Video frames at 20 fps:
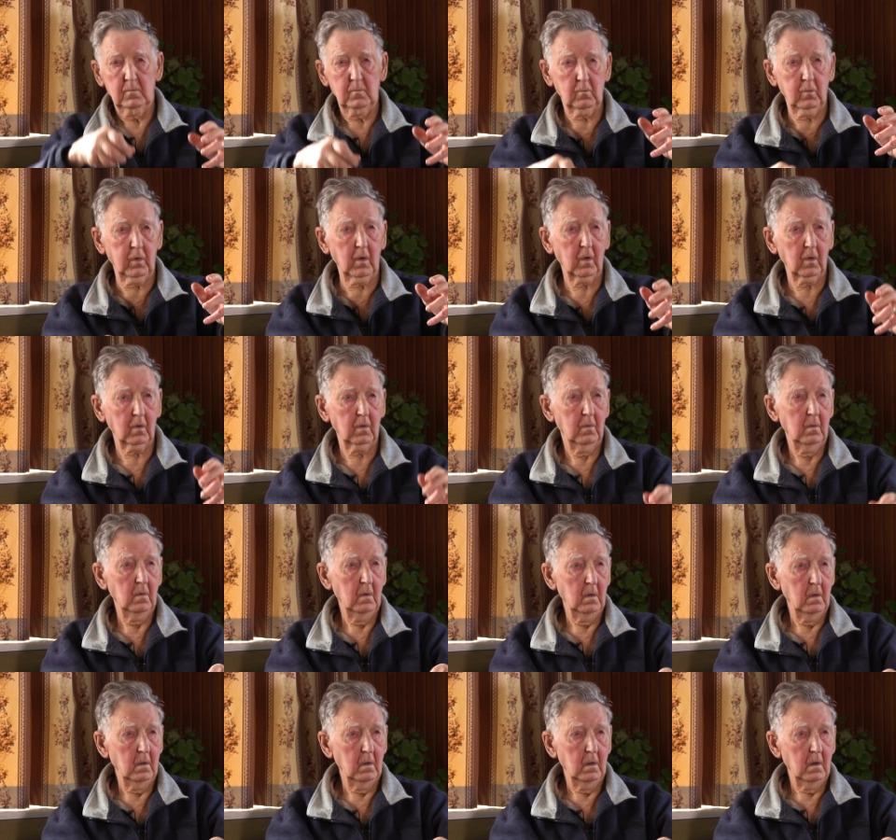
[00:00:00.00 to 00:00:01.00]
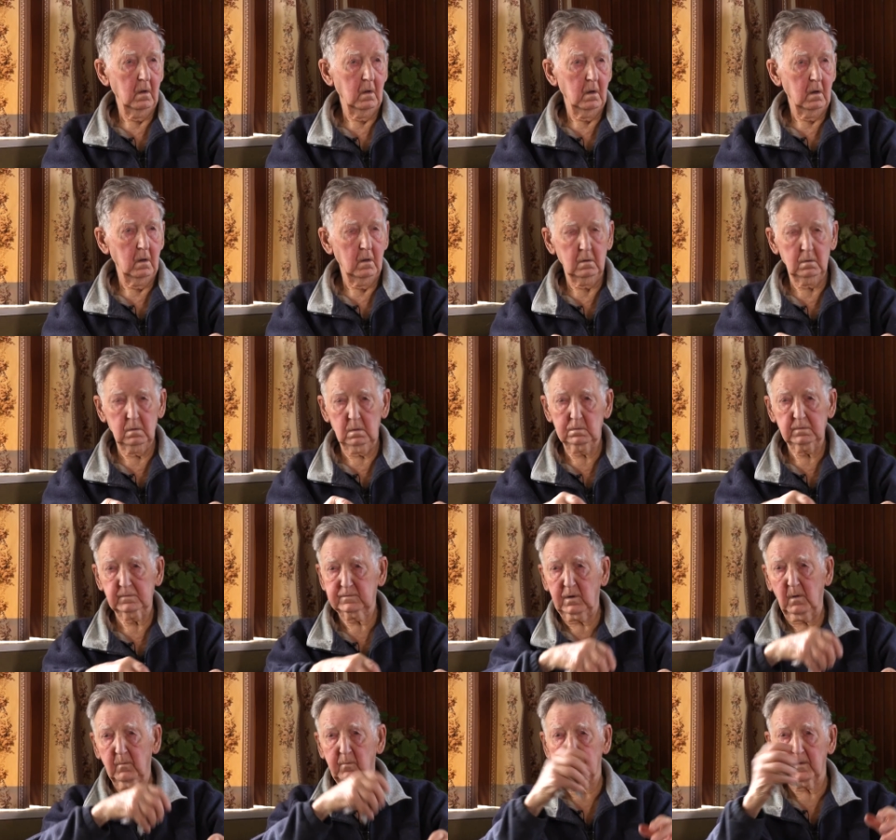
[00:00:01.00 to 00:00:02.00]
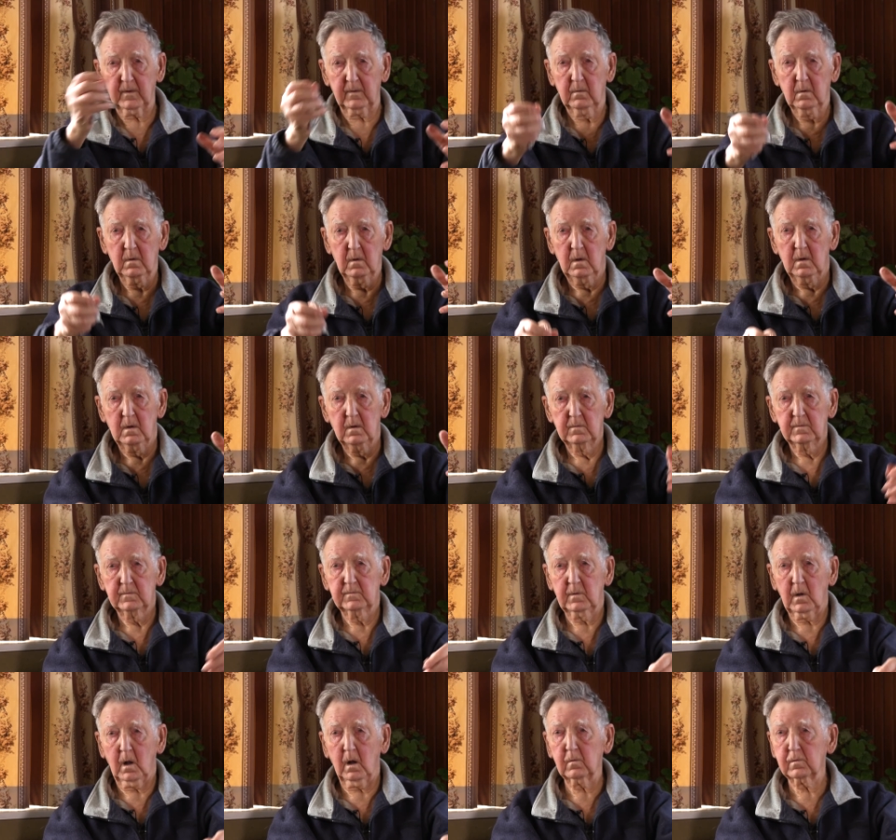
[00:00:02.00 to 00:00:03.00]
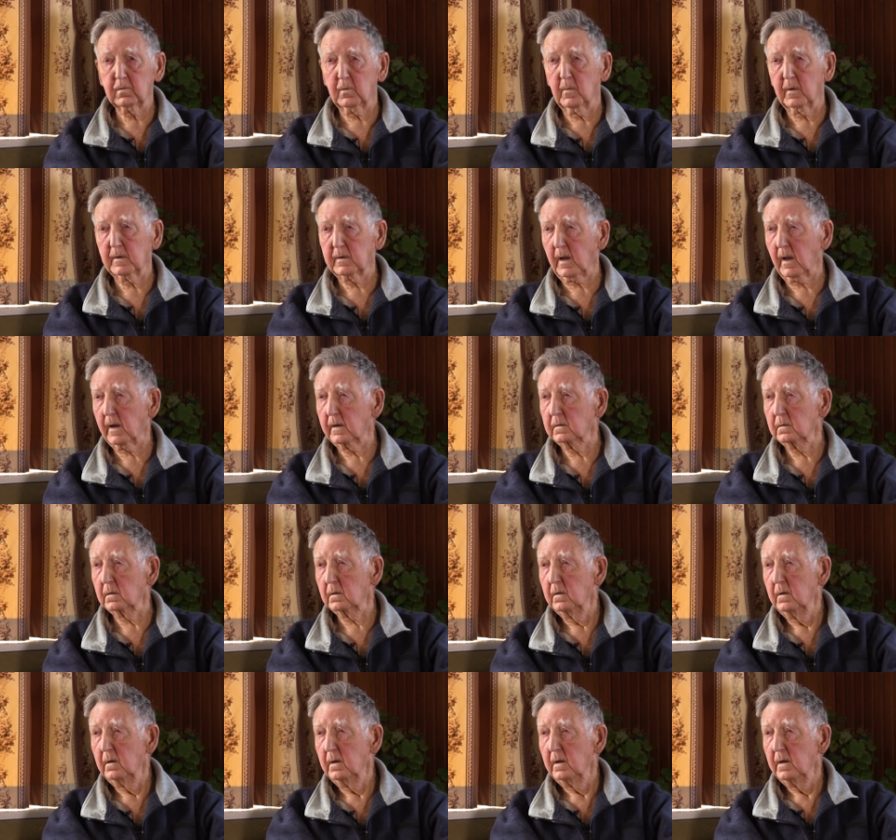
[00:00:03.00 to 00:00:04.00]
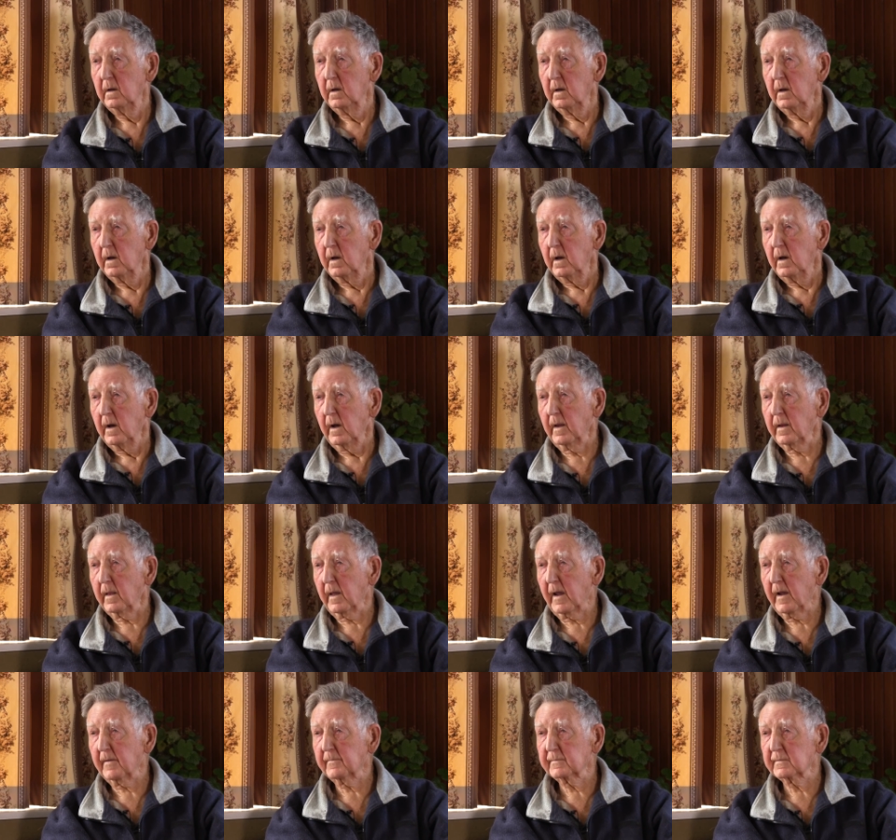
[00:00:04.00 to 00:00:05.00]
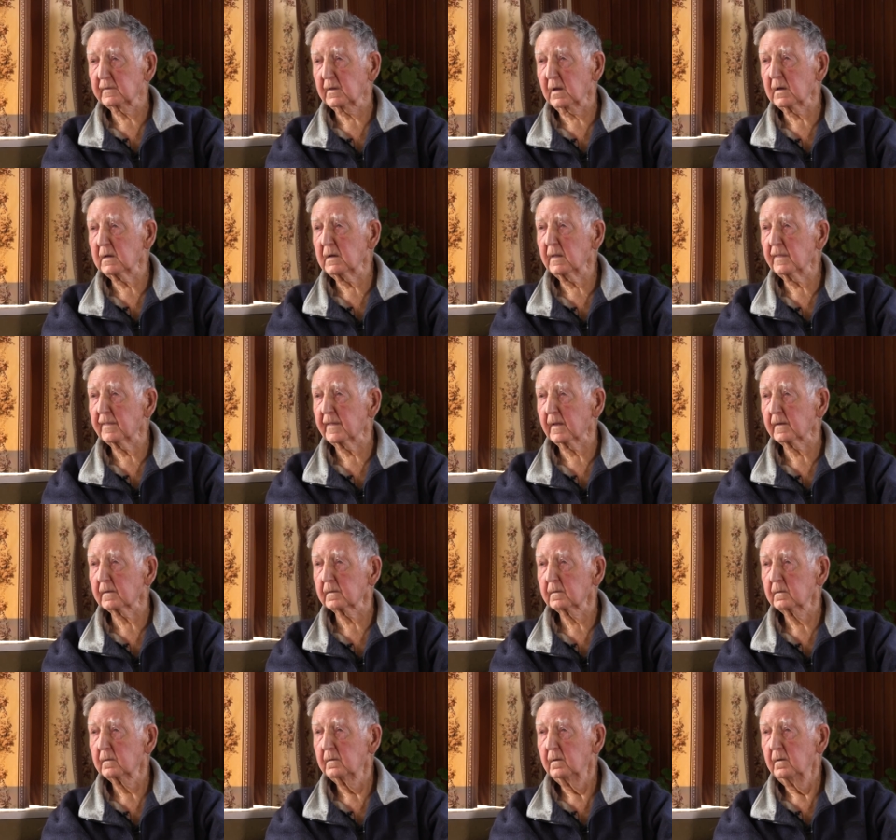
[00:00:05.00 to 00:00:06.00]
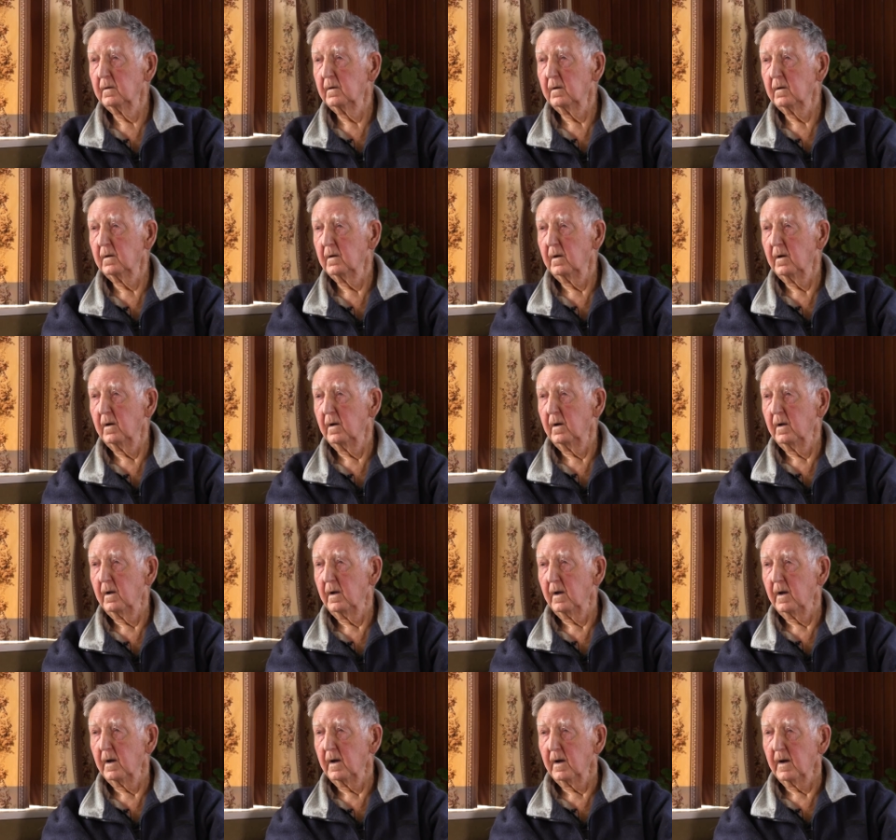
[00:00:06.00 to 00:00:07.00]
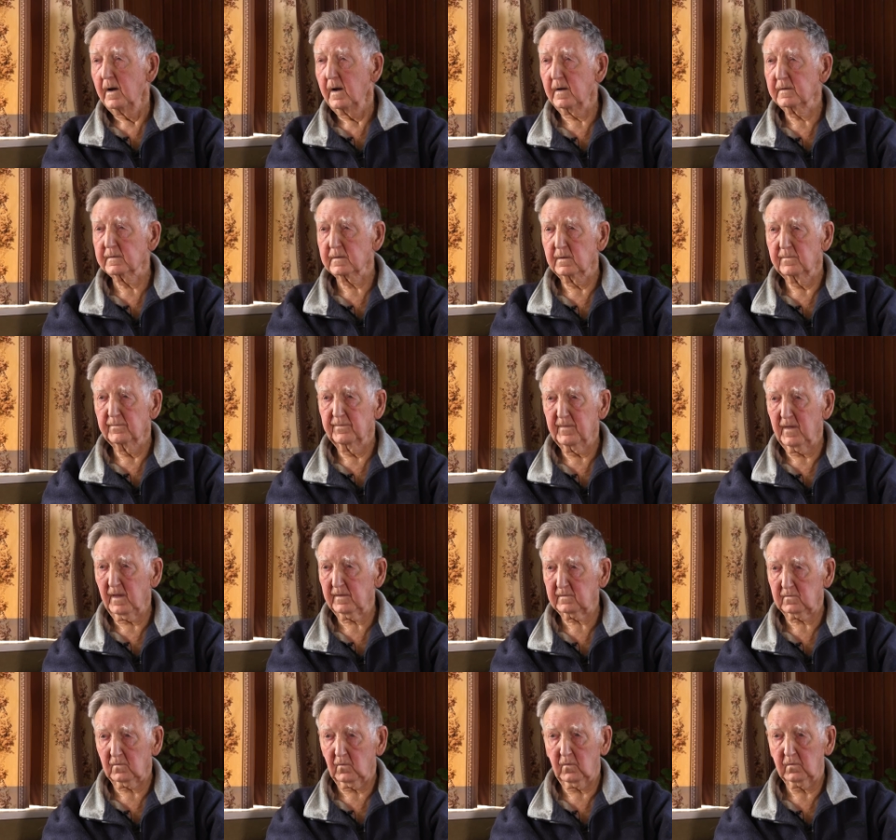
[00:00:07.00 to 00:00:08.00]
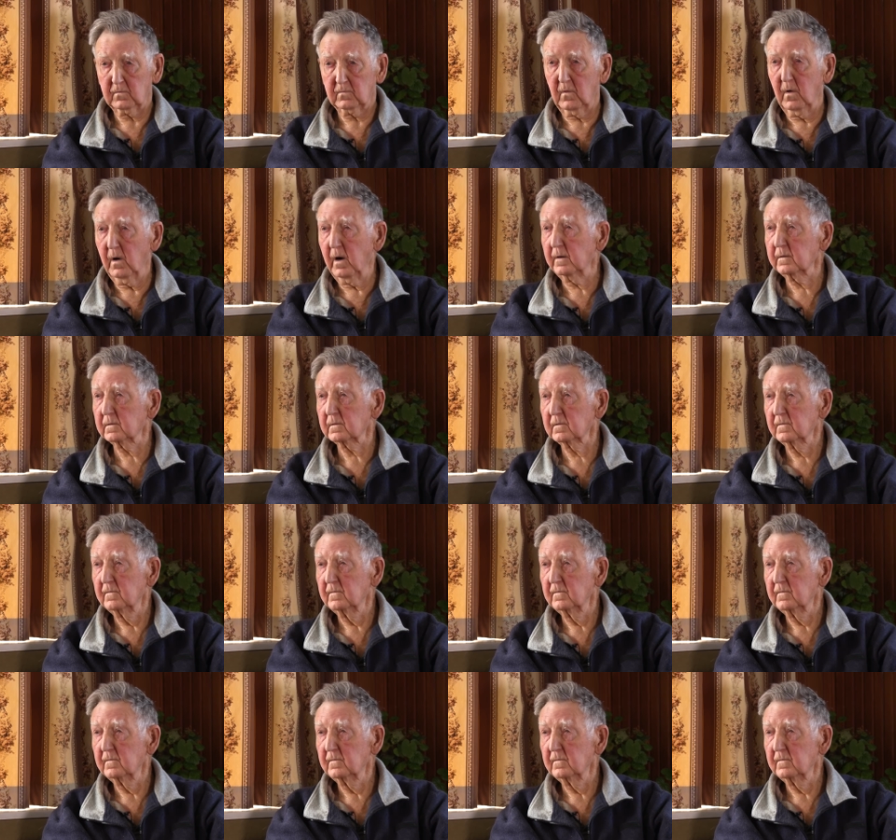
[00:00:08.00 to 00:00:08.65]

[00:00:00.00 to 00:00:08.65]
well, somebody told them again. And I happened to hear that. I said, that's all right.